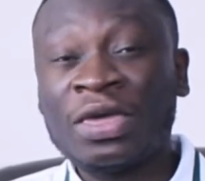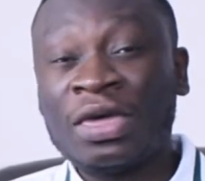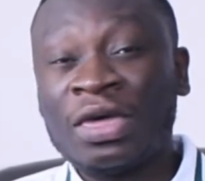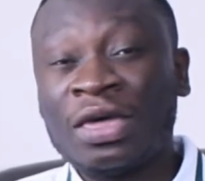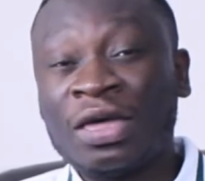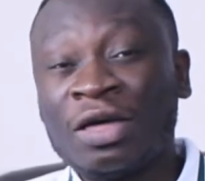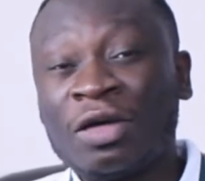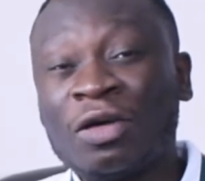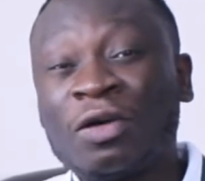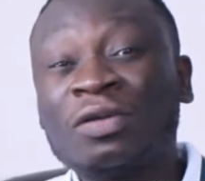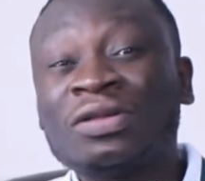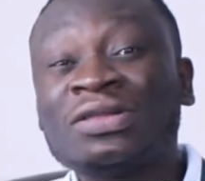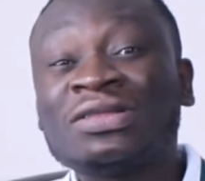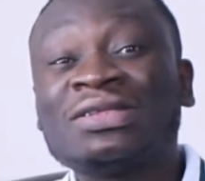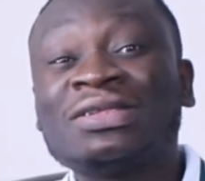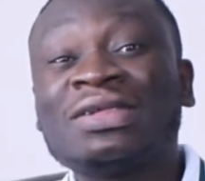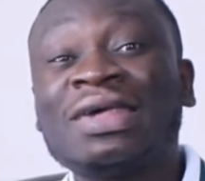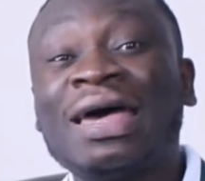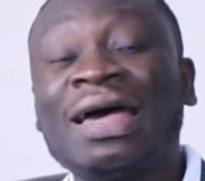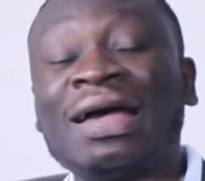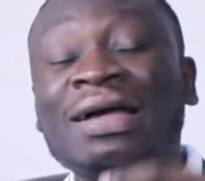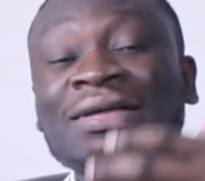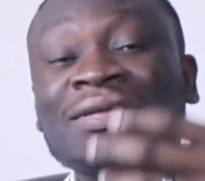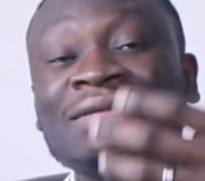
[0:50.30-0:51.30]

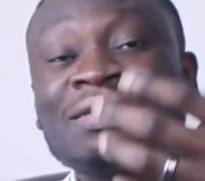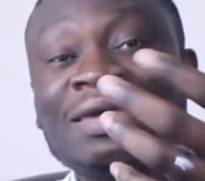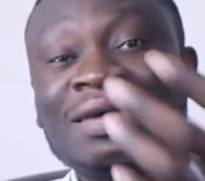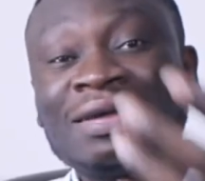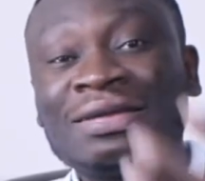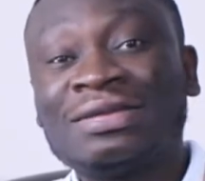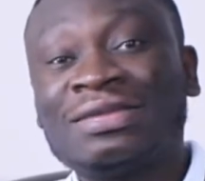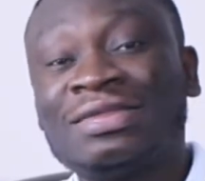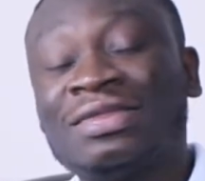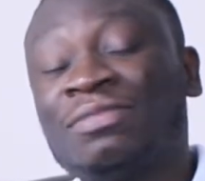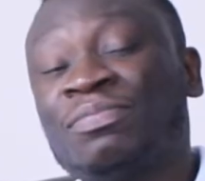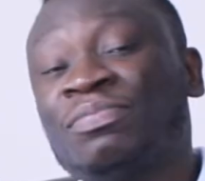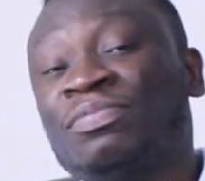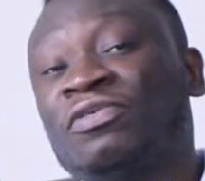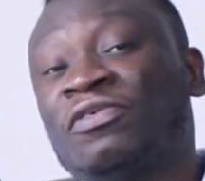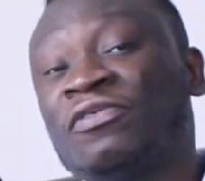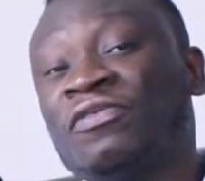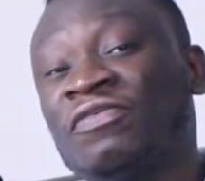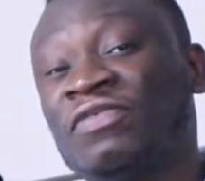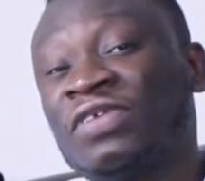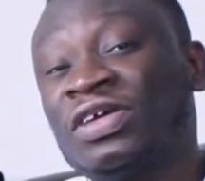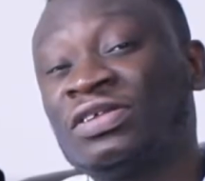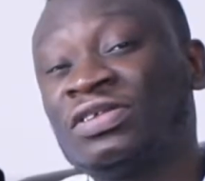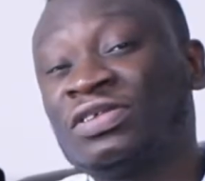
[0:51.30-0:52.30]
contacted the
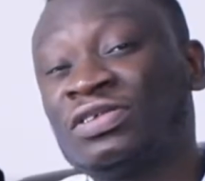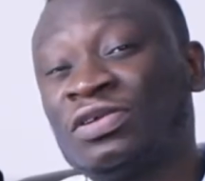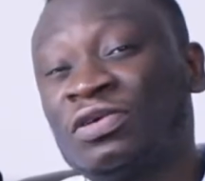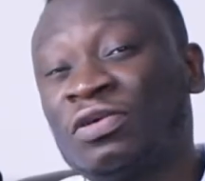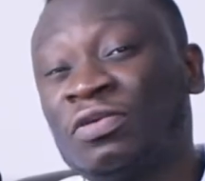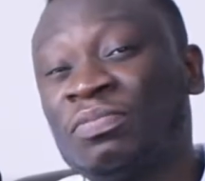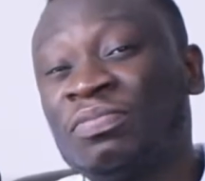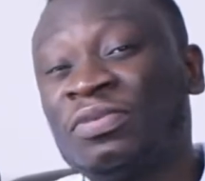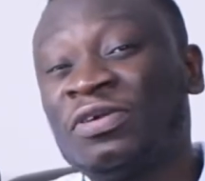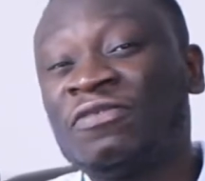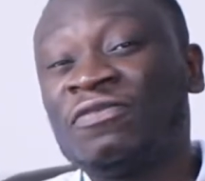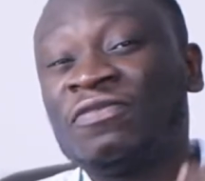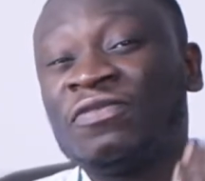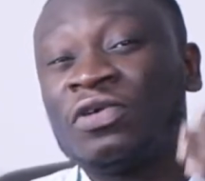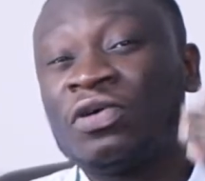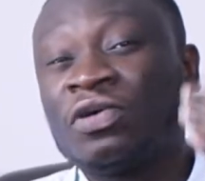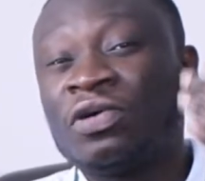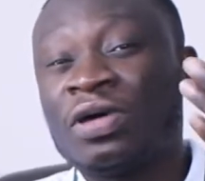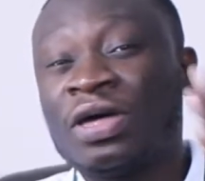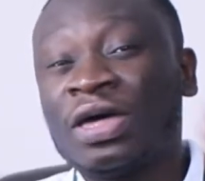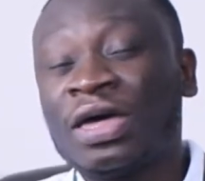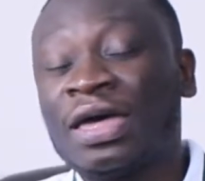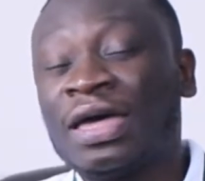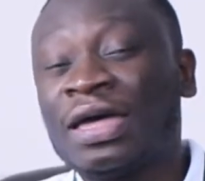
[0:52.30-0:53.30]
professor
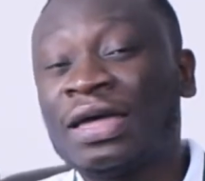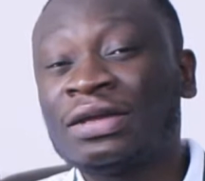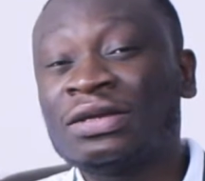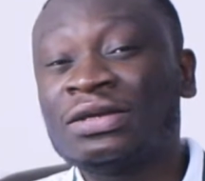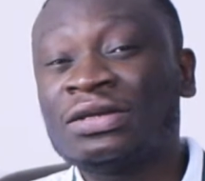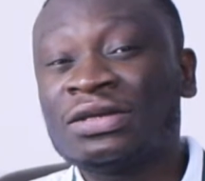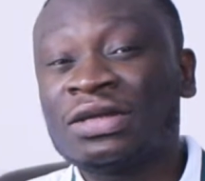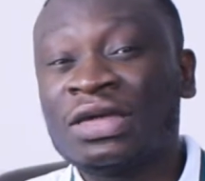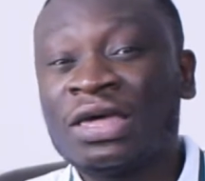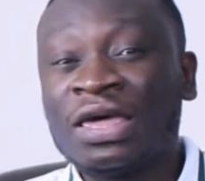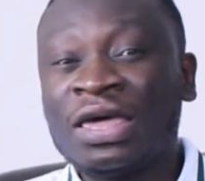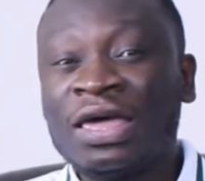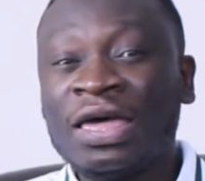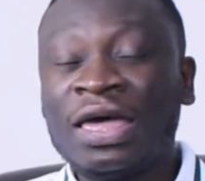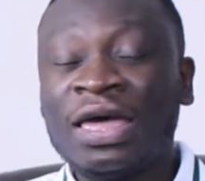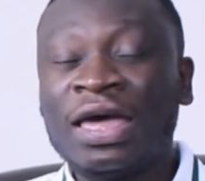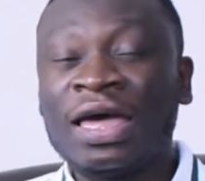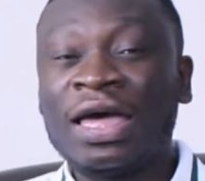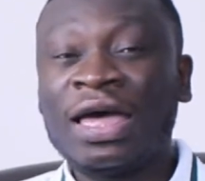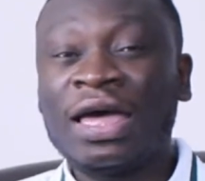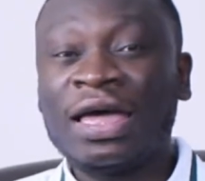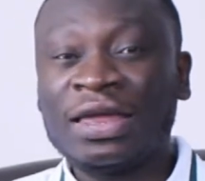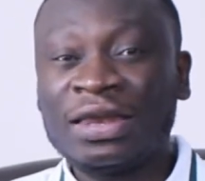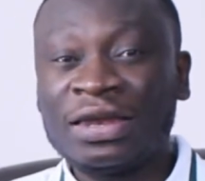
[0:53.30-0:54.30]
beforehand
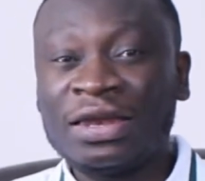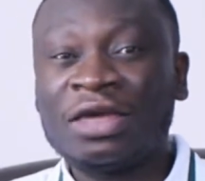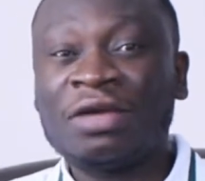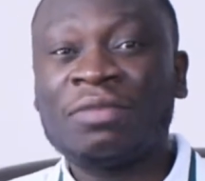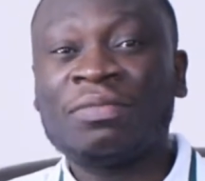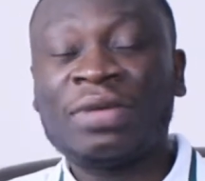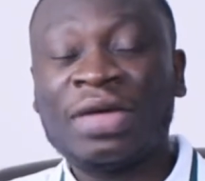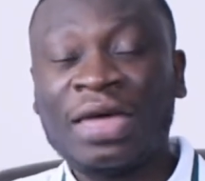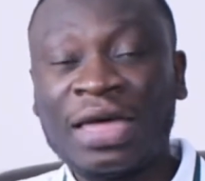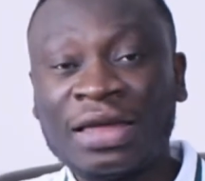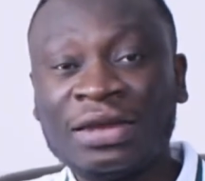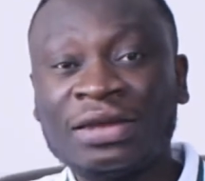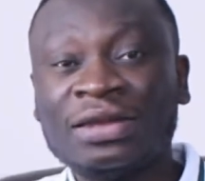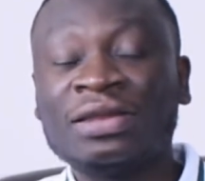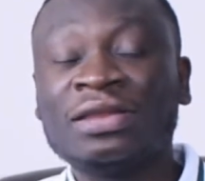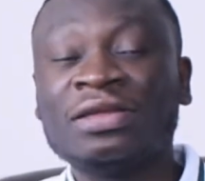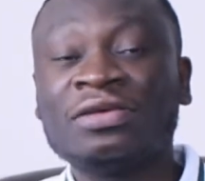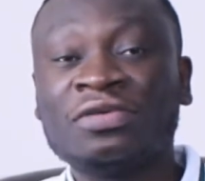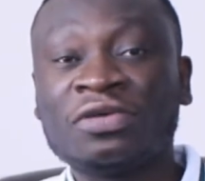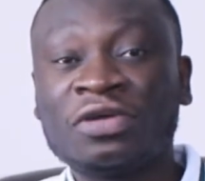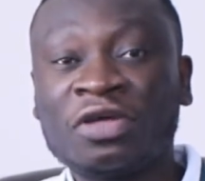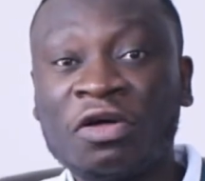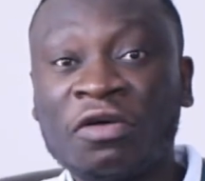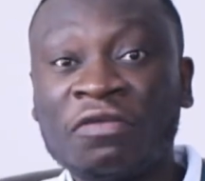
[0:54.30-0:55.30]
and had a little
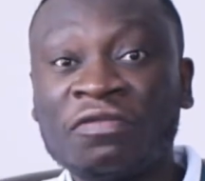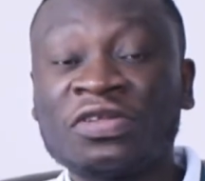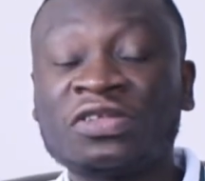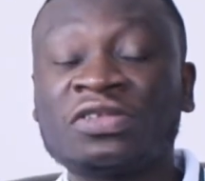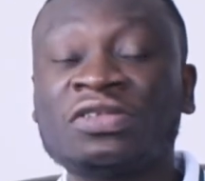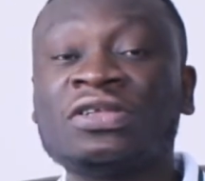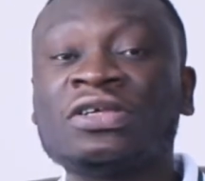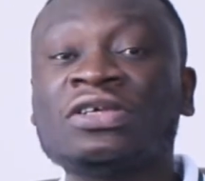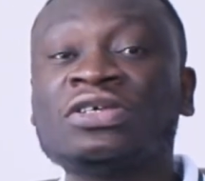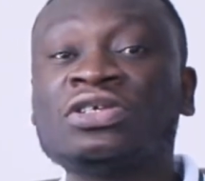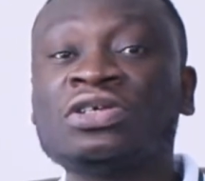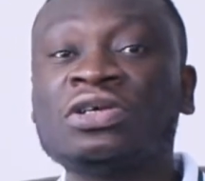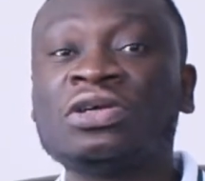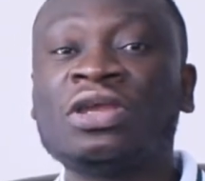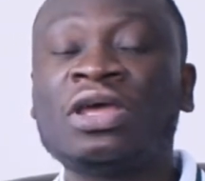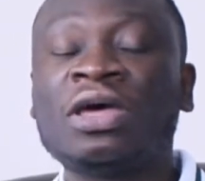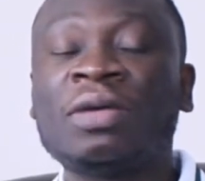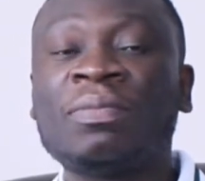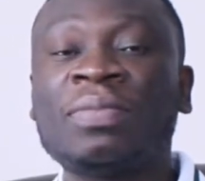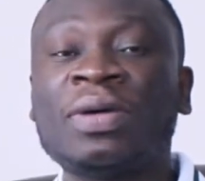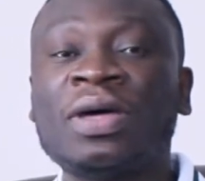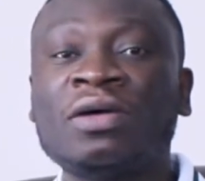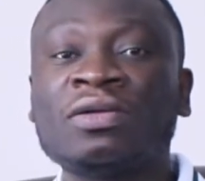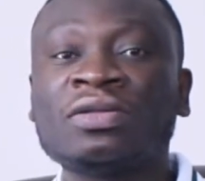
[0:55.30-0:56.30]
conversation
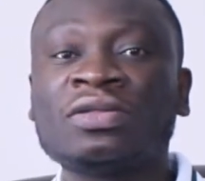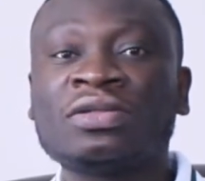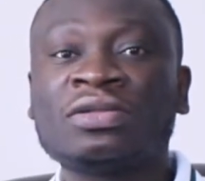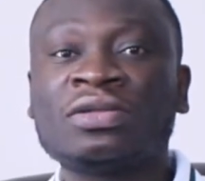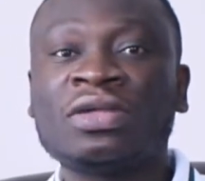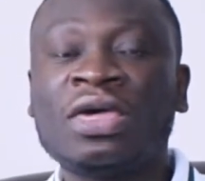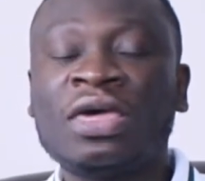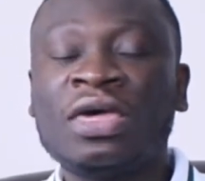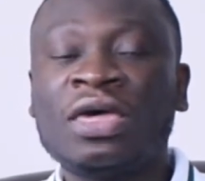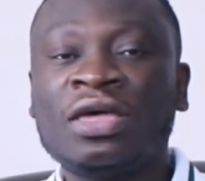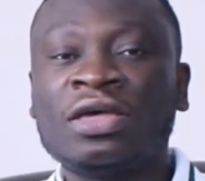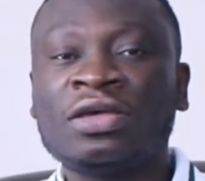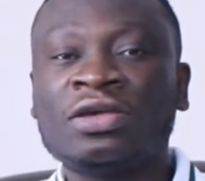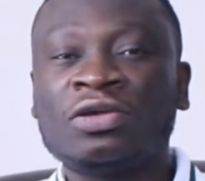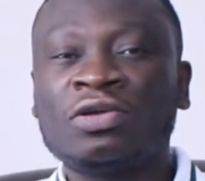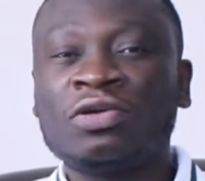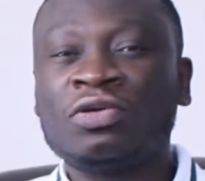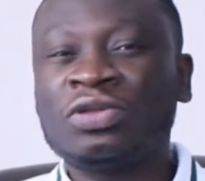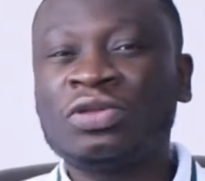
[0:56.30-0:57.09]
about, the